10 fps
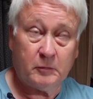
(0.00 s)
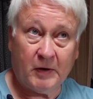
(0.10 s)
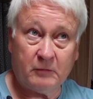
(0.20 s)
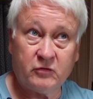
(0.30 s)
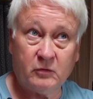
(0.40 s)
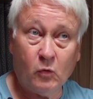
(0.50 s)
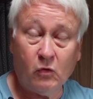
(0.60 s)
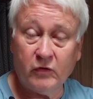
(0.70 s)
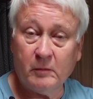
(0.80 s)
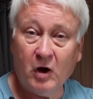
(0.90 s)
perhaps to
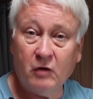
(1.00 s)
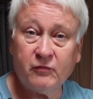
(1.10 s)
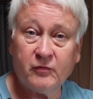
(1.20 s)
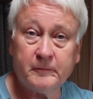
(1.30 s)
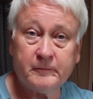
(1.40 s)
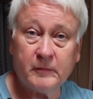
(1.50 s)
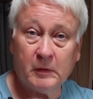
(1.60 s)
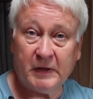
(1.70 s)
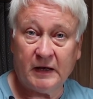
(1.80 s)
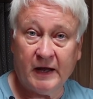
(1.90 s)
warn them off, a
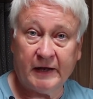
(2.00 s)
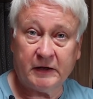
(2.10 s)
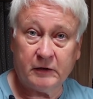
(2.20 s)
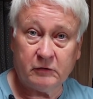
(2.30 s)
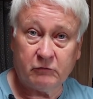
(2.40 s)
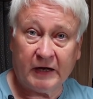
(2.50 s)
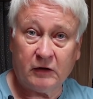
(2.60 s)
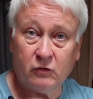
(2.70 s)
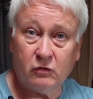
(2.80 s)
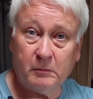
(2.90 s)
bit like the Ring
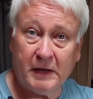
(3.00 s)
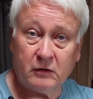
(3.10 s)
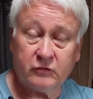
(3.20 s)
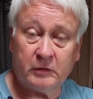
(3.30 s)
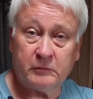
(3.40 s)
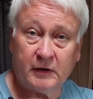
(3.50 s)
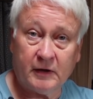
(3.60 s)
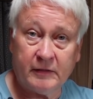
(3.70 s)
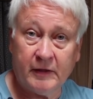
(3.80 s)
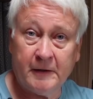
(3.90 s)
doorbell or something
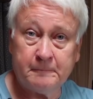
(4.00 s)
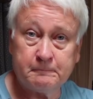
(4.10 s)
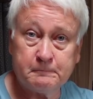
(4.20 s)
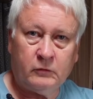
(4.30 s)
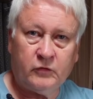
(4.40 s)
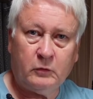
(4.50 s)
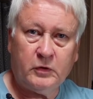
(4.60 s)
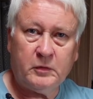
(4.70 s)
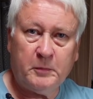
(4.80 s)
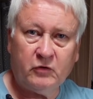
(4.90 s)
like that. So what
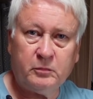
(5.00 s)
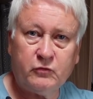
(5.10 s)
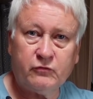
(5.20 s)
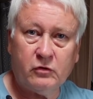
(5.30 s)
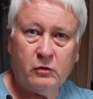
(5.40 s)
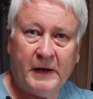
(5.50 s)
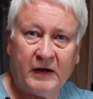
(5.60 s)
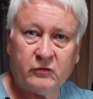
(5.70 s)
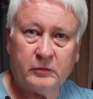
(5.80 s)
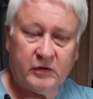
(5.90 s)
are the possible
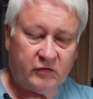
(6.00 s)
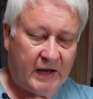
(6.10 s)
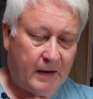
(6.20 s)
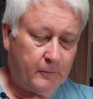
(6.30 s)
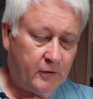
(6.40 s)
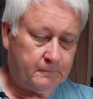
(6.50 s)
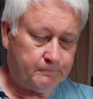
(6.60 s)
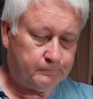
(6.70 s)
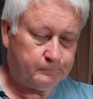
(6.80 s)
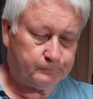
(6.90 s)
drawbacks with this camera?
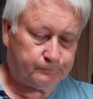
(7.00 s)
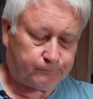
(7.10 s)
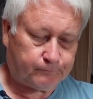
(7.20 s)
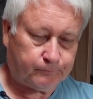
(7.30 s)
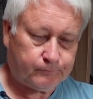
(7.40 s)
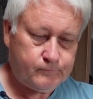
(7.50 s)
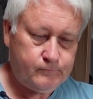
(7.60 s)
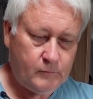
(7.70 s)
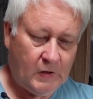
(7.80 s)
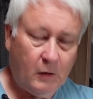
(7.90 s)

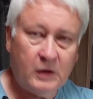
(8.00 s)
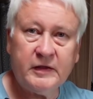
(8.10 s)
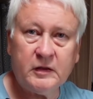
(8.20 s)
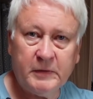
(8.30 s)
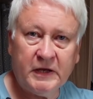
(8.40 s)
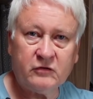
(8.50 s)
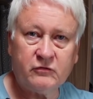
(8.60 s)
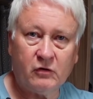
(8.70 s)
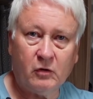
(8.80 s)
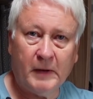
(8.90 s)
I think the biggest
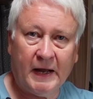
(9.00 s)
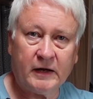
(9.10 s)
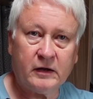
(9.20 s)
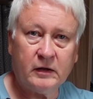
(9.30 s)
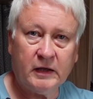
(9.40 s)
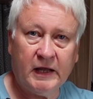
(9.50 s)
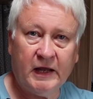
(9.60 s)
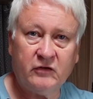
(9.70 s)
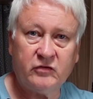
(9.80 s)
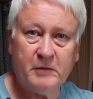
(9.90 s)
drawback
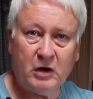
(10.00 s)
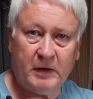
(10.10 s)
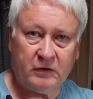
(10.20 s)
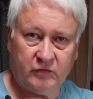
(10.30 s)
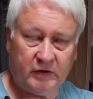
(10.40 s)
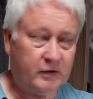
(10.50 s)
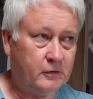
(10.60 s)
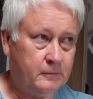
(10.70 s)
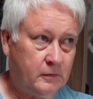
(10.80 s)
is the mobile signal.